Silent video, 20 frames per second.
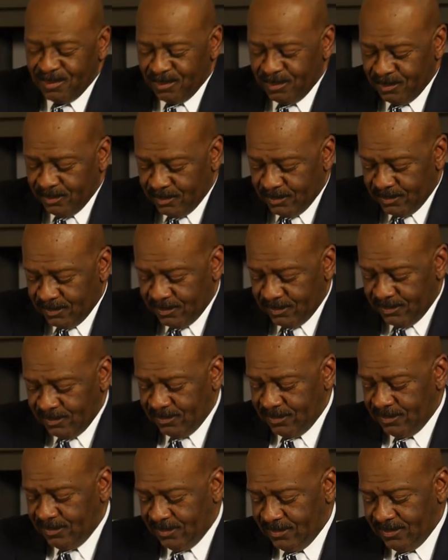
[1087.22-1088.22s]
That's why I'm here,
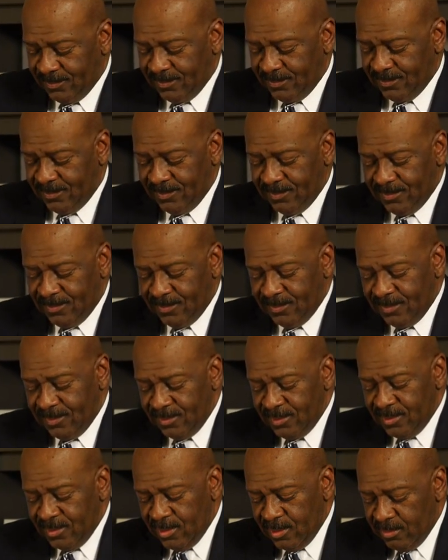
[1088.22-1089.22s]
brother. I got
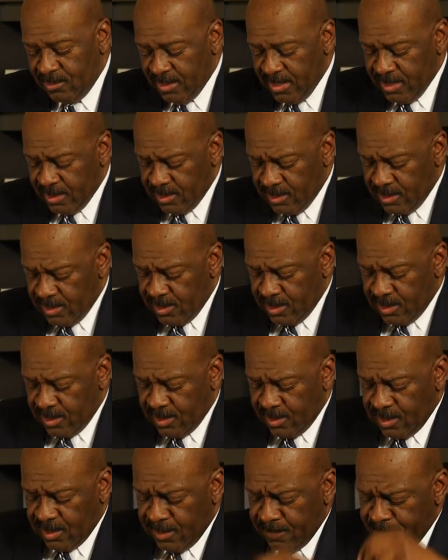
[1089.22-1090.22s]
pockets, but ain't none in
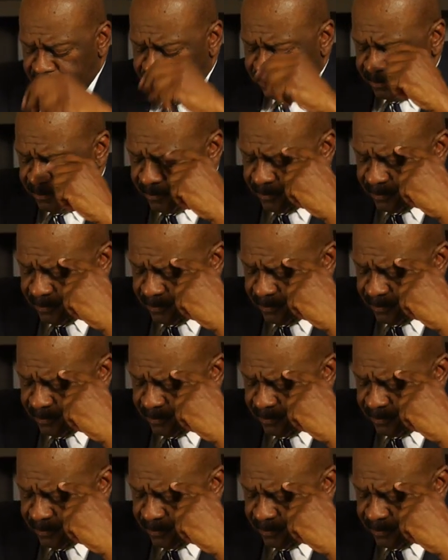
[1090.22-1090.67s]
them.